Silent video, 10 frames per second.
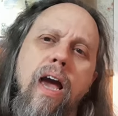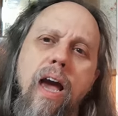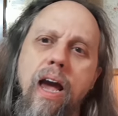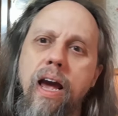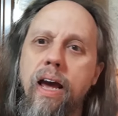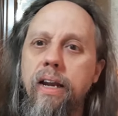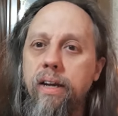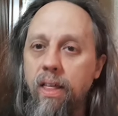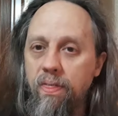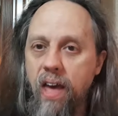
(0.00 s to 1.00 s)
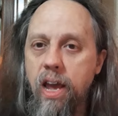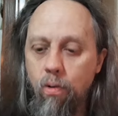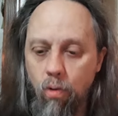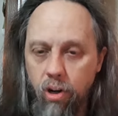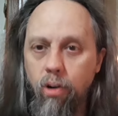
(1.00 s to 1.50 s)
and they
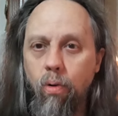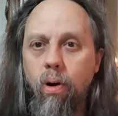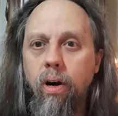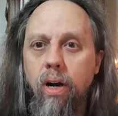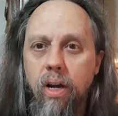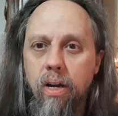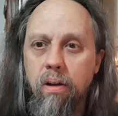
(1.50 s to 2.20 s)
were your